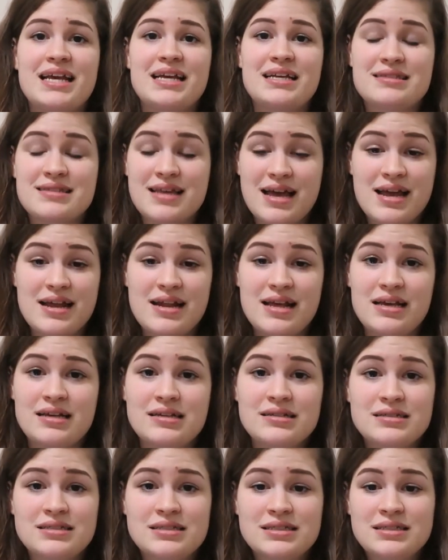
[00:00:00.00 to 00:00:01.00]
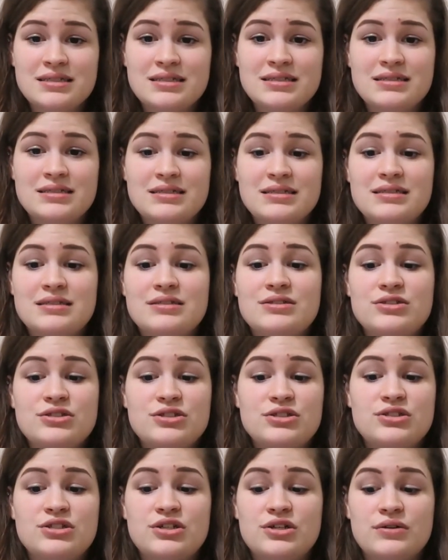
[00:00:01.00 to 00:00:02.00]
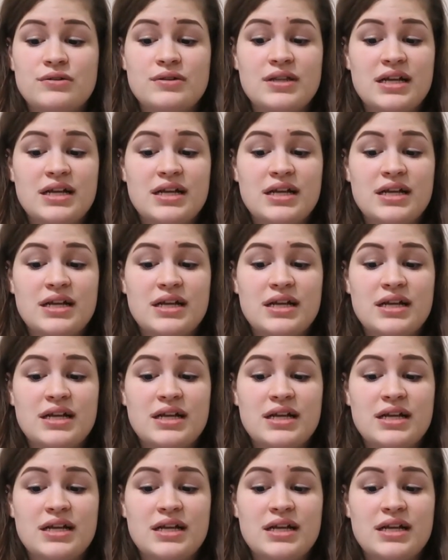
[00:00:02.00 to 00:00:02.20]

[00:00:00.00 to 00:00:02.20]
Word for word: anxiety you know